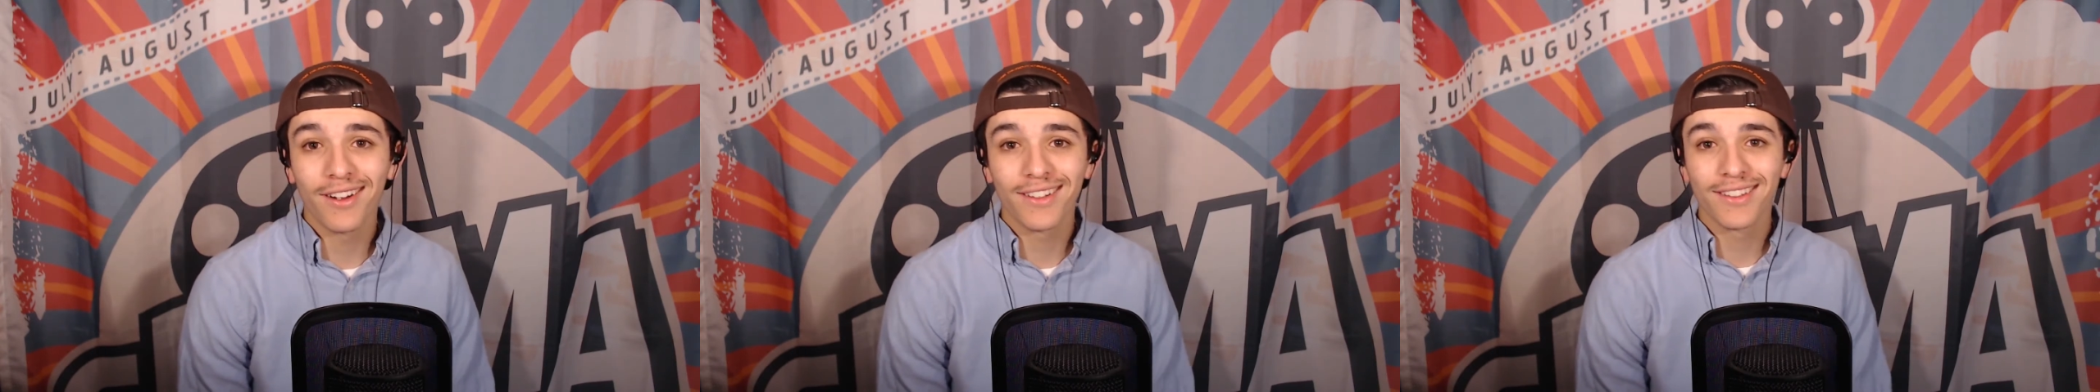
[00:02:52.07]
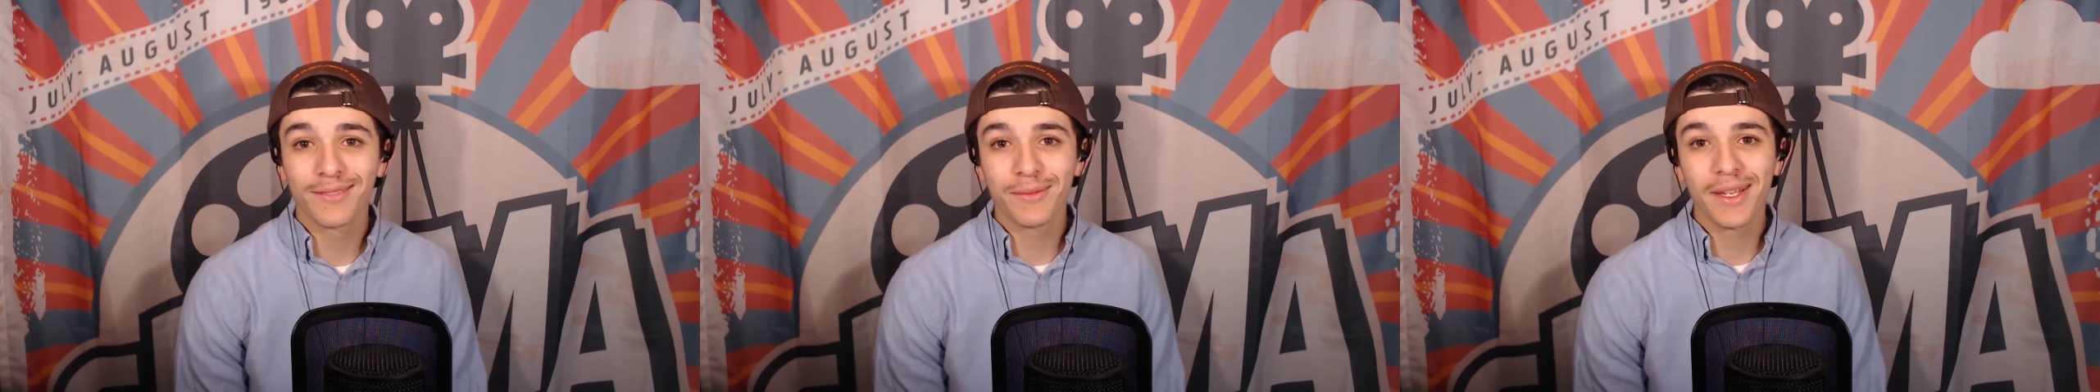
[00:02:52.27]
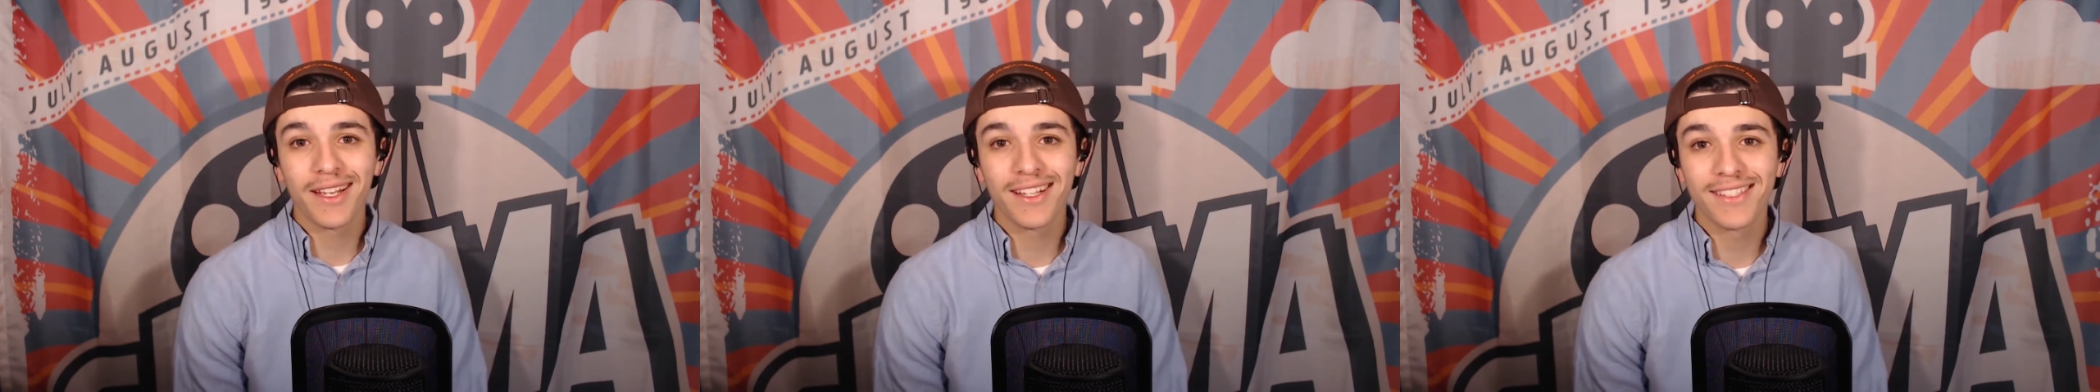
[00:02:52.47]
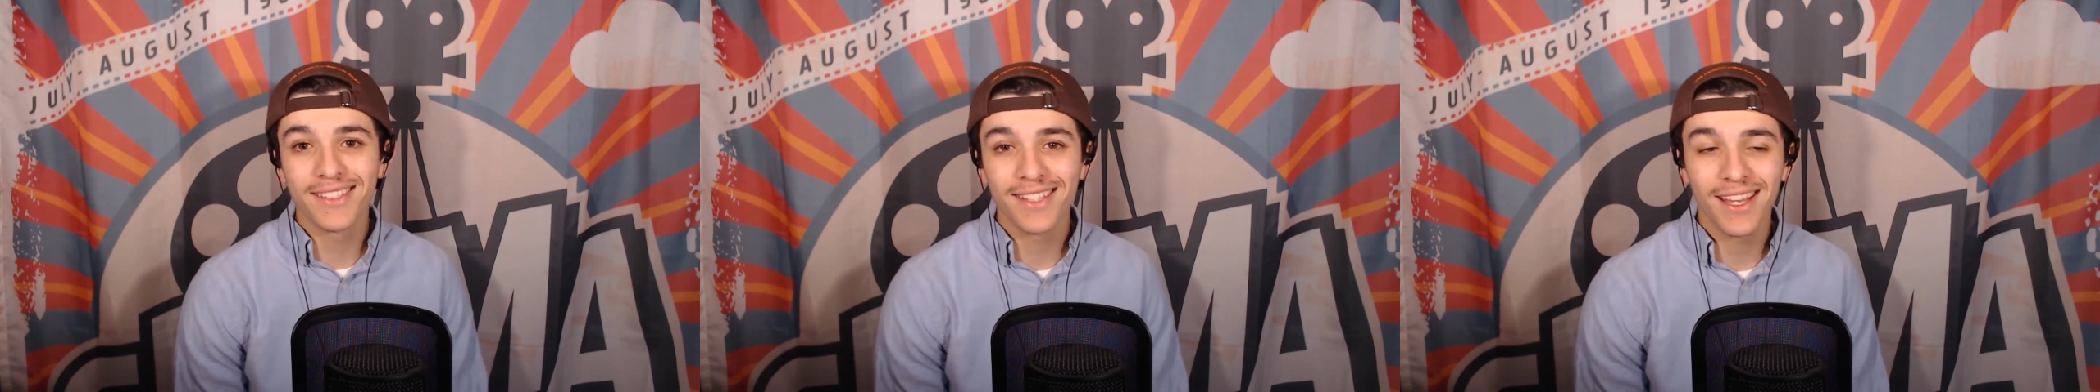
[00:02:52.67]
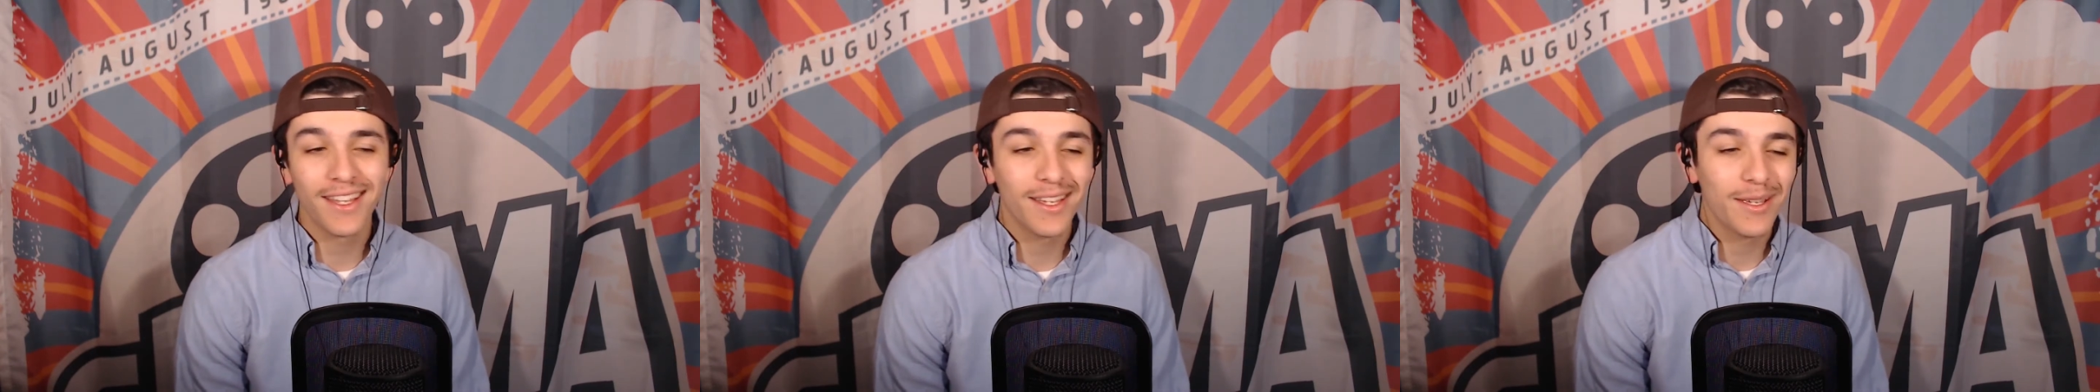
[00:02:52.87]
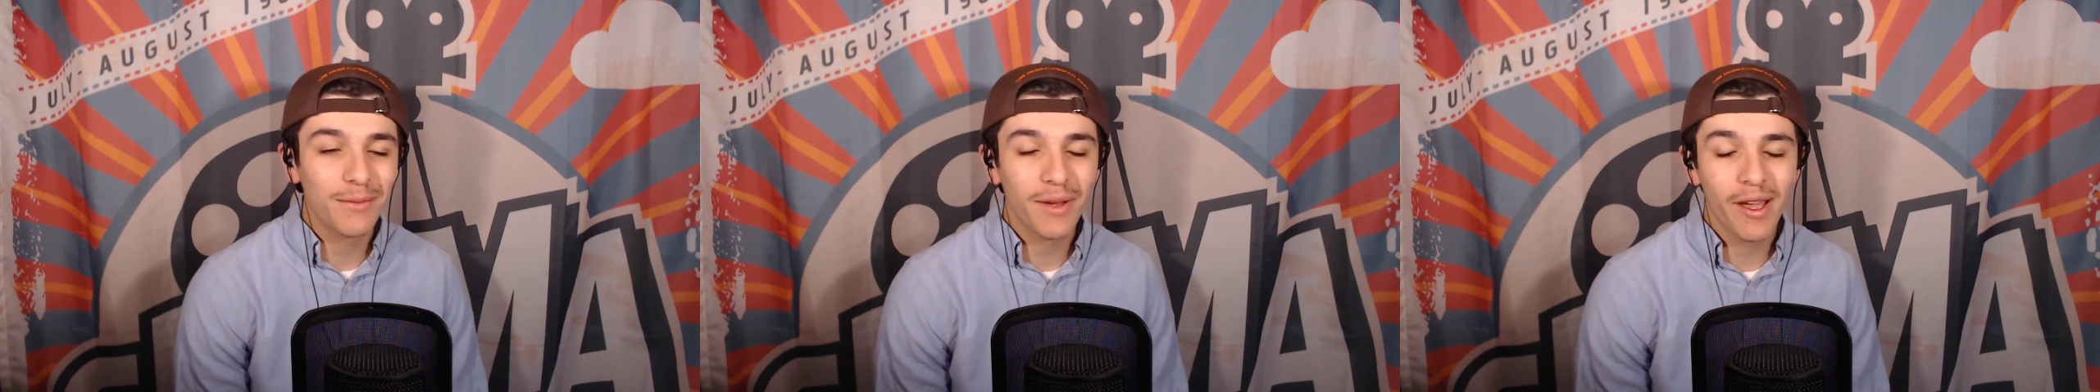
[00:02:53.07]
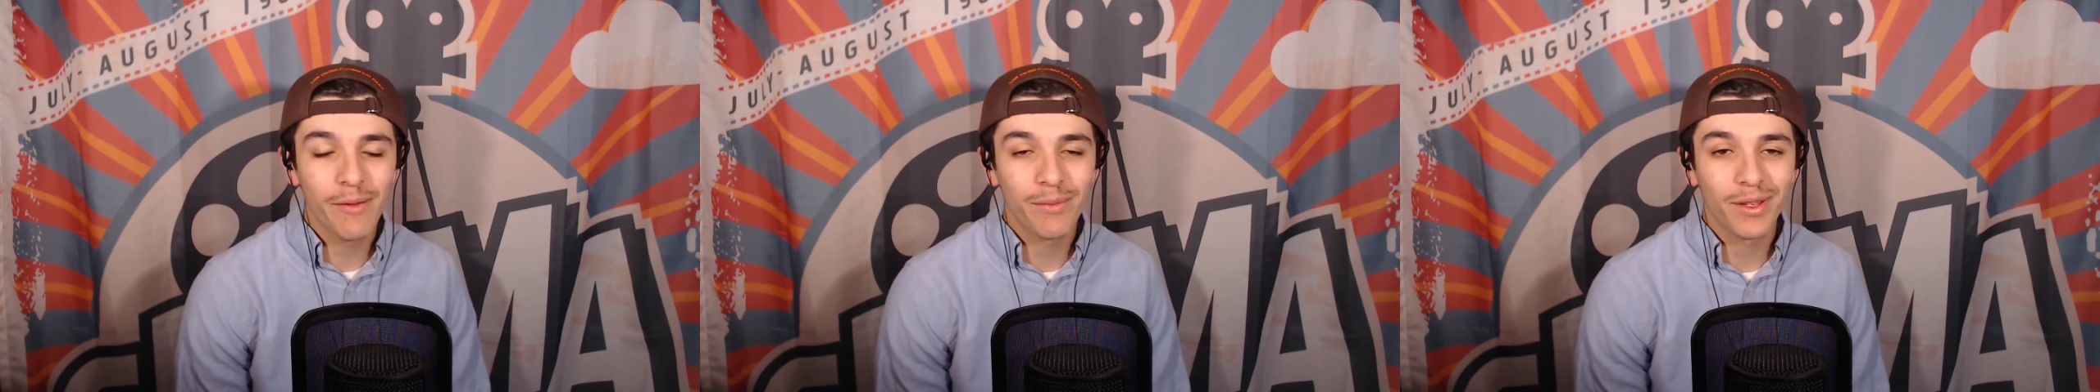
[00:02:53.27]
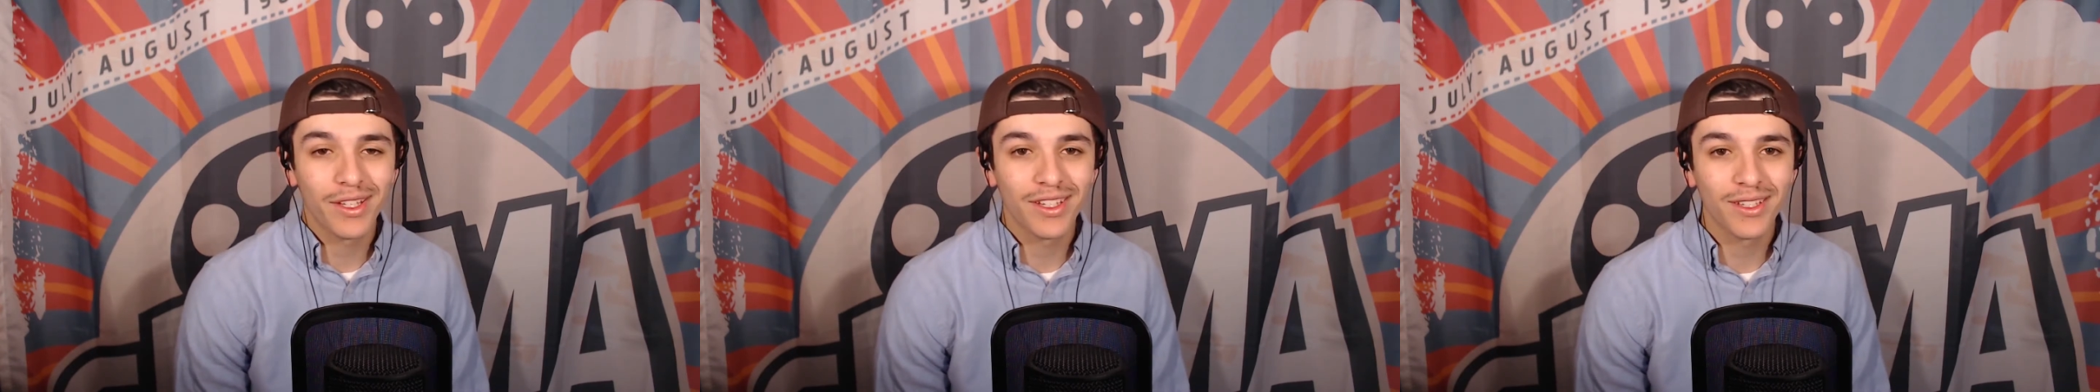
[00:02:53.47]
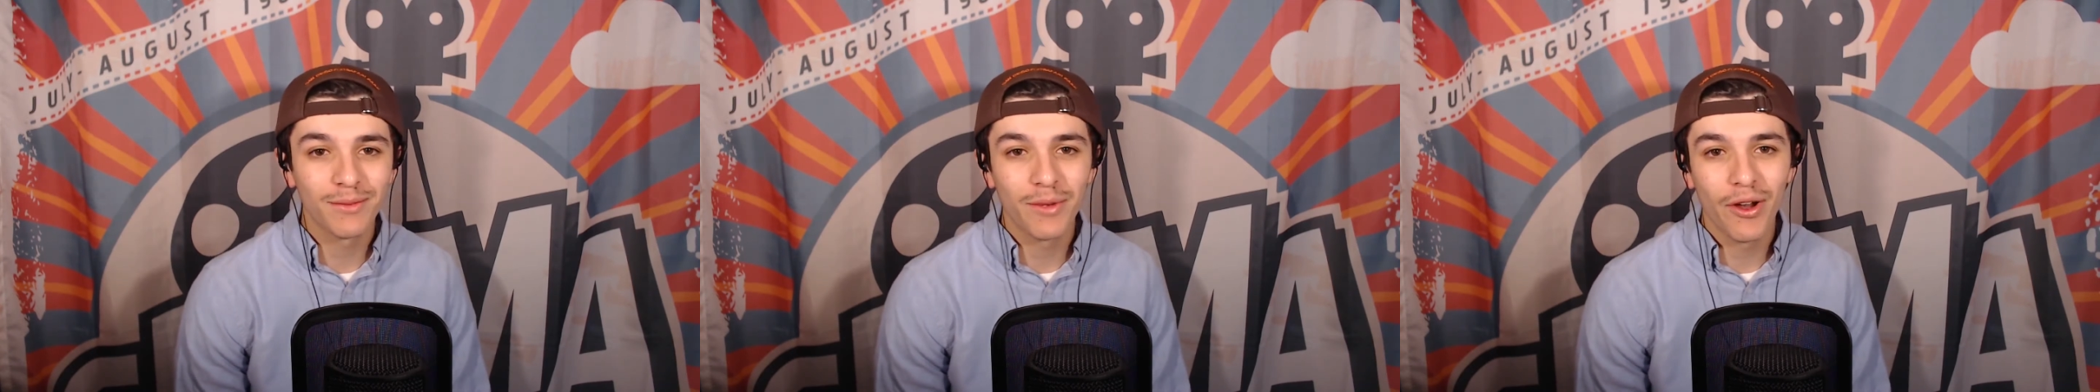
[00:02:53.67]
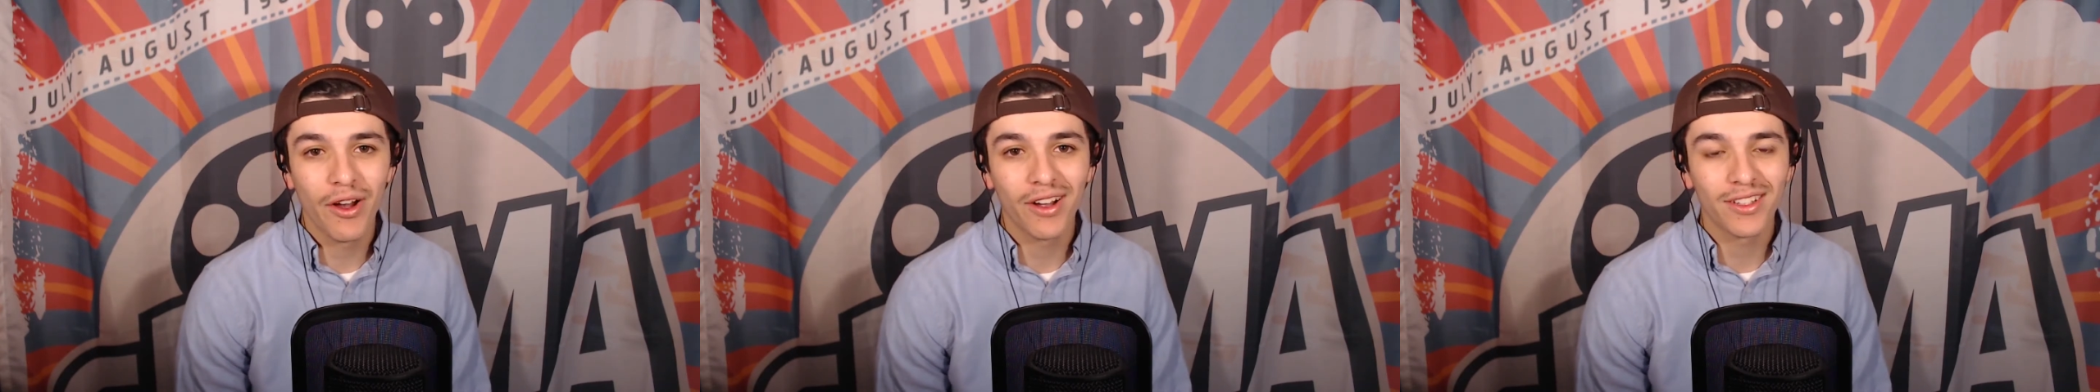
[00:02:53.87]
because in my opinion the mohawk